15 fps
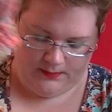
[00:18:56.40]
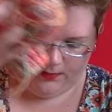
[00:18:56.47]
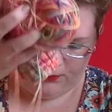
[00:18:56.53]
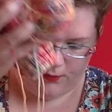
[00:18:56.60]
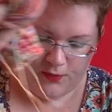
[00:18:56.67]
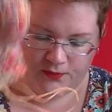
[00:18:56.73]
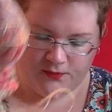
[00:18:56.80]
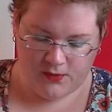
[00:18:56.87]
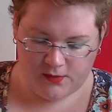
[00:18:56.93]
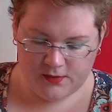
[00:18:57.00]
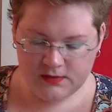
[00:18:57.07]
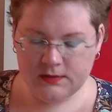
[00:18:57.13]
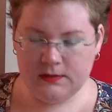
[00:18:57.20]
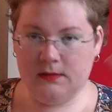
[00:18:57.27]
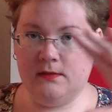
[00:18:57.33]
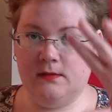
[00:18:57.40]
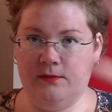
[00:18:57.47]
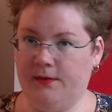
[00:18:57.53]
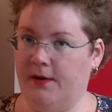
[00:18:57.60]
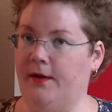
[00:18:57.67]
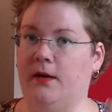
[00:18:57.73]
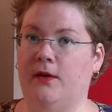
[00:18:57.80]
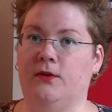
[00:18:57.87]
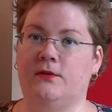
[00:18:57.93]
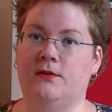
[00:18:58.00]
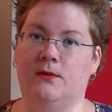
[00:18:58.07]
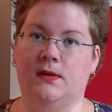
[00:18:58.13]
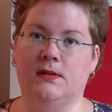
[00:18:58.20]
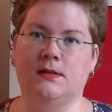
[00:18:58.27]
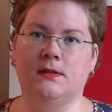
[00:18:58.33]
through the forest, very close
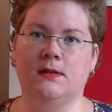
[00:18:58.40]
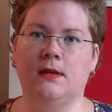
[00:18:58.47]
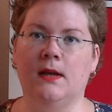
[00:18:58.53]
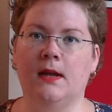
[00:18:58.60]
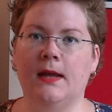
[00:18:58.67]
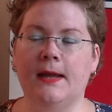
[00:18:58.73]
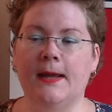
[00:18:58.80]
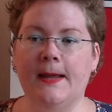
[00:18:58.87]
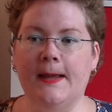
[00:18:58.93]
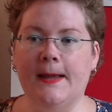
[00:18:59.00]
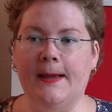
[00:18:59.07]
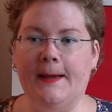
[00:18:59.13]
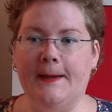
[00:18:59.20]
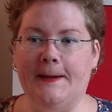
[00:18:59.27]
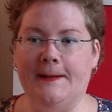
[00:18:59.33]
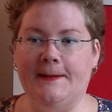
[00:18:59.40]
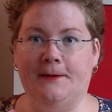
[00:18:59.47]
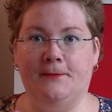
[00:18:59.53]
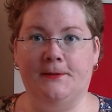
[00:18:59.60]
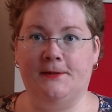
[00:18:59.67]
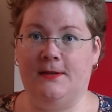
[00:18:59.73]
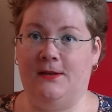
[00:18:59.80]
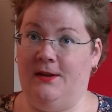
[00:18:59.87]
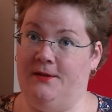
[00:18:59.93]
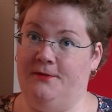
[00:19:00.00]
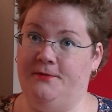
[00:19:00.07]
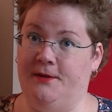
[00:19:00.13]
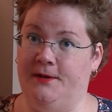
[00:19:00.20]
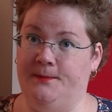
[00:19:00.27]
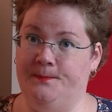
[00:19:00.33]
to us, and that was a lot of
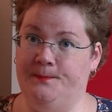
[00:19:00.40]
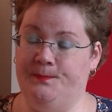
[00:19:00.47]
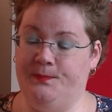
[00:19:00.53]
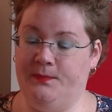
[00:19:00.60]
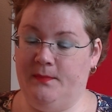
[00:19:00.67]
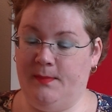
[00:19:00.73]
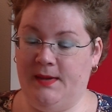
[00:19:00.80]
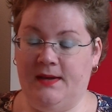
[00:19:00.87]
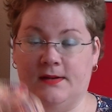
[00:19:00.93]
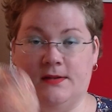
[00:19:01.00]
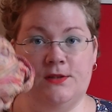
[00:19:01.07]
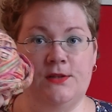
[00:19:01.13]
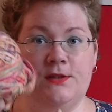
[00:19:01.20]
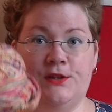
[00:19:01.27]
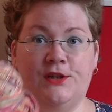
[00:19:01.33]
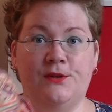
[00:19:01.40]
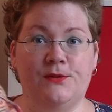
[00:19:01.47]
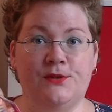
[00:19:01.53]
fun because she